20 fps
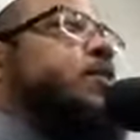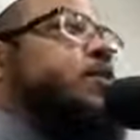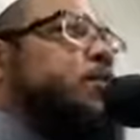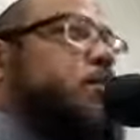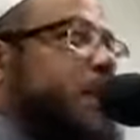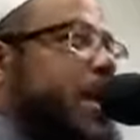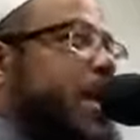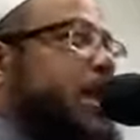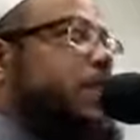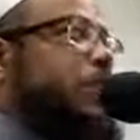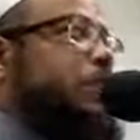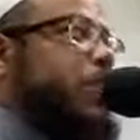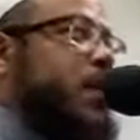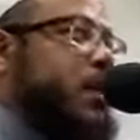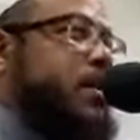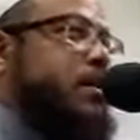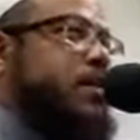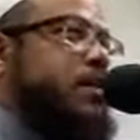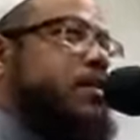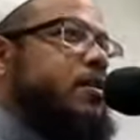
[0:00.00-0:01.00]
have stayed in
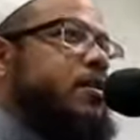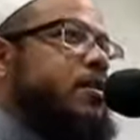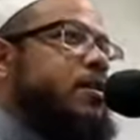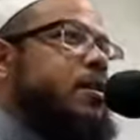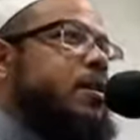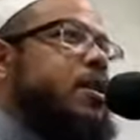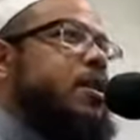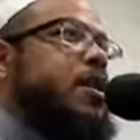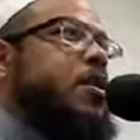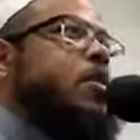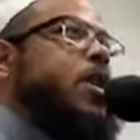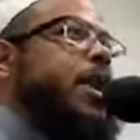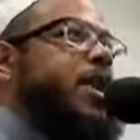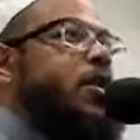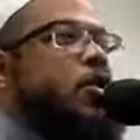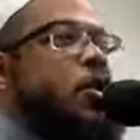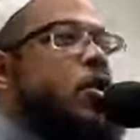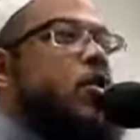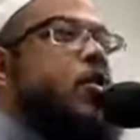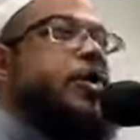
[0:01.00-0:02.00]
Mecca, he would have
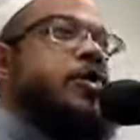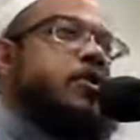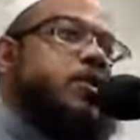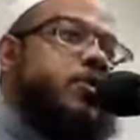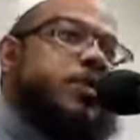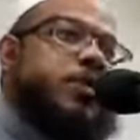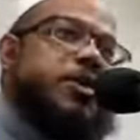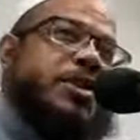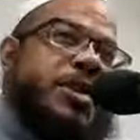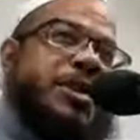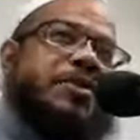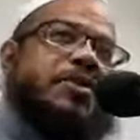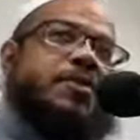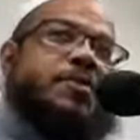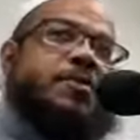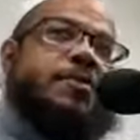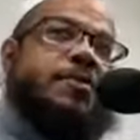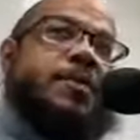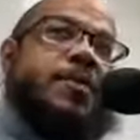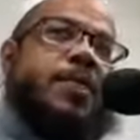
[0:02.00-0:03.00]
had no one to protect him.